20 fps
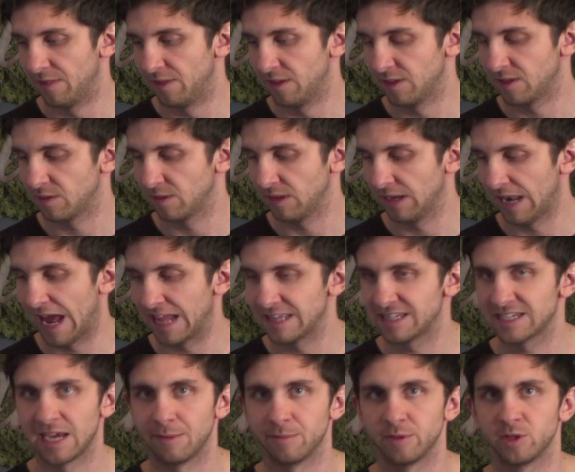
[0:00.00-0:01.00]
this
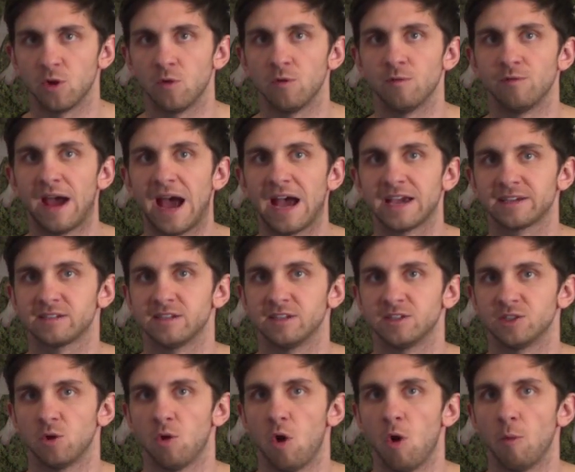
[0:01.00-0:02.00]
landscape is so vast and
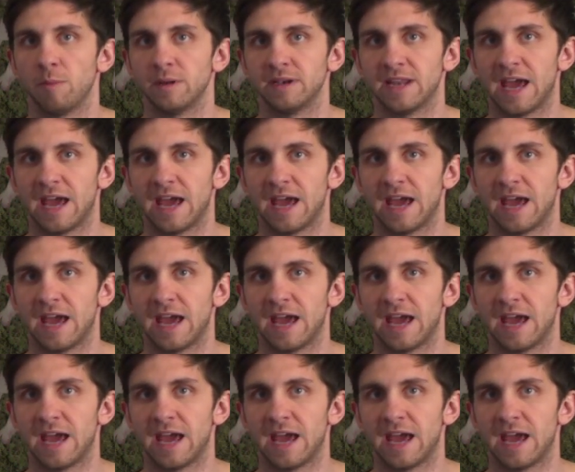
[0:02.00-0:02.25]
so open,